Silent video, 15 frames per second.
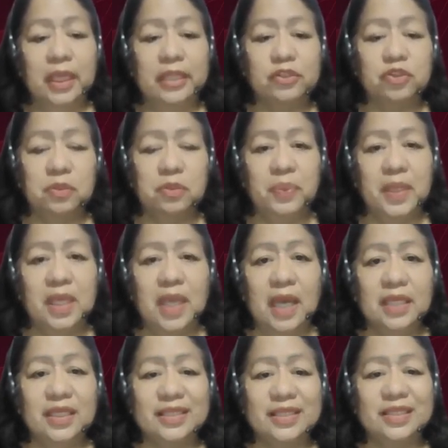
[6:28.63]
It should be
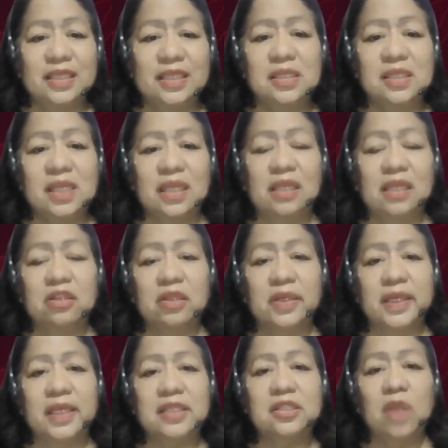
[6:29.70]
an existing
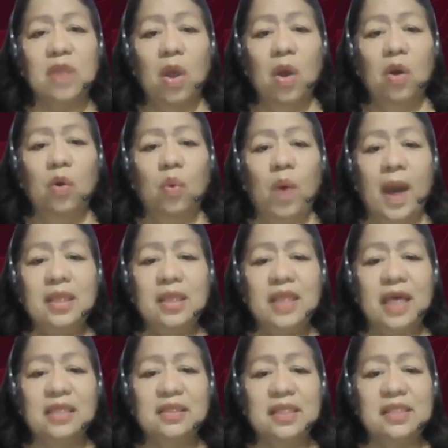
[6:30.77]
interest, one
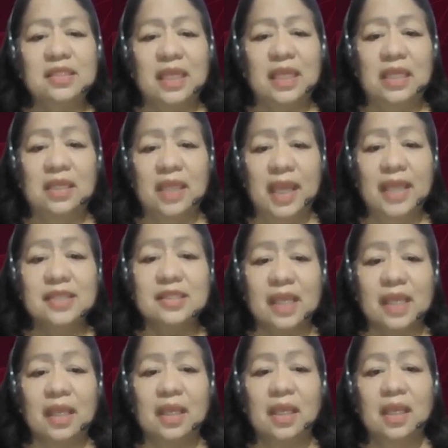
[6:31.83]
that is in
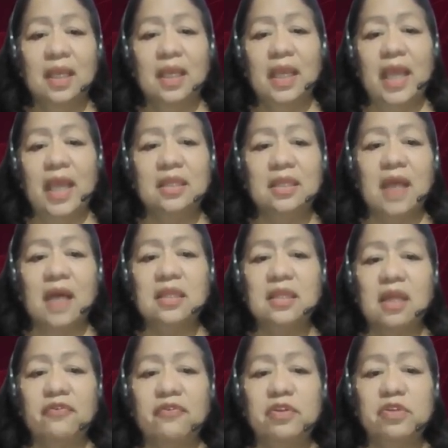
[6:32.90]
esse and not
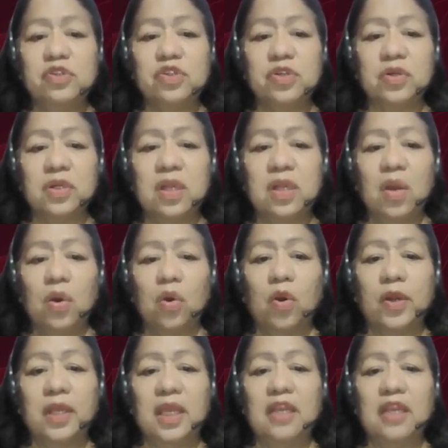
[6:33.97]
a future
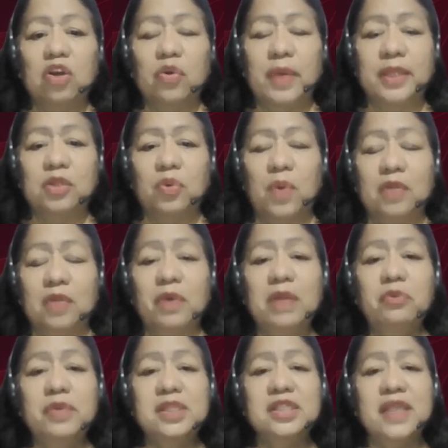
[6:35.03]
or inchoate one.
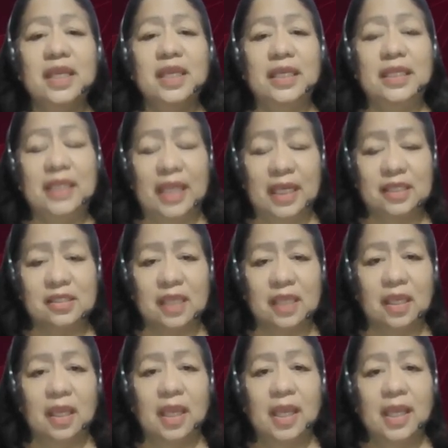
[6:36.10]
When we say in
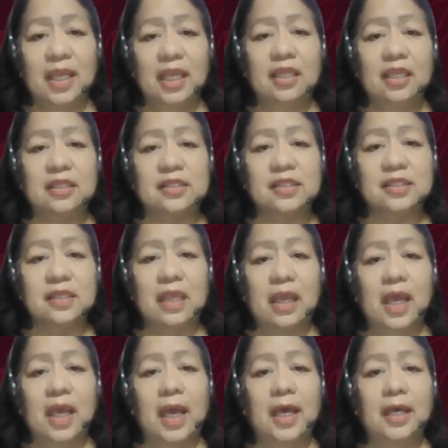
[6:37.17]
esse, it's
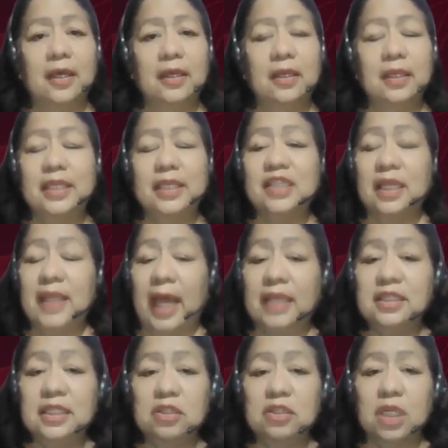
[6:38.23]
uh, it's a
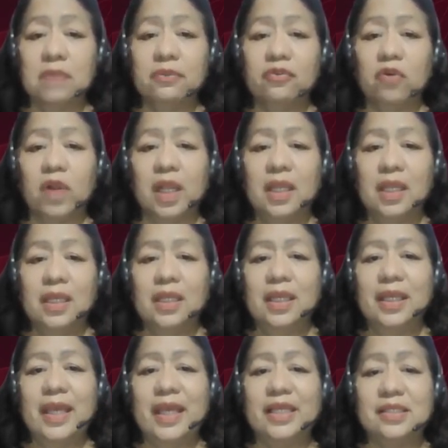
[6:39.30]
Latin term for
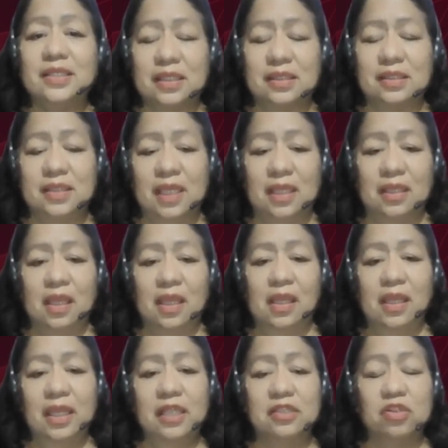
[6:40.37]
existing.
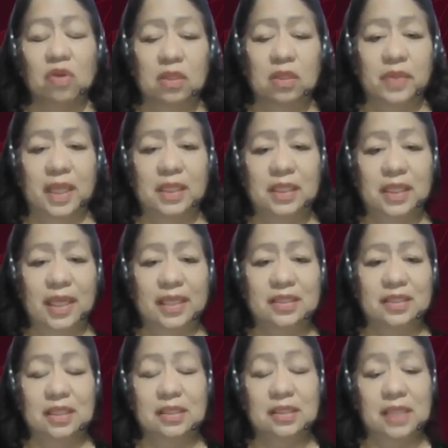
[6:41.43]
It's already
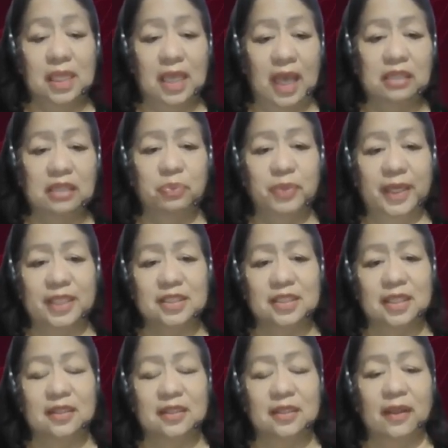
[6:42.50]
existing at
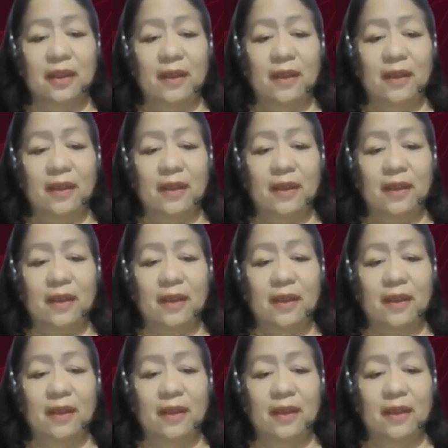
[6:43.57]
present.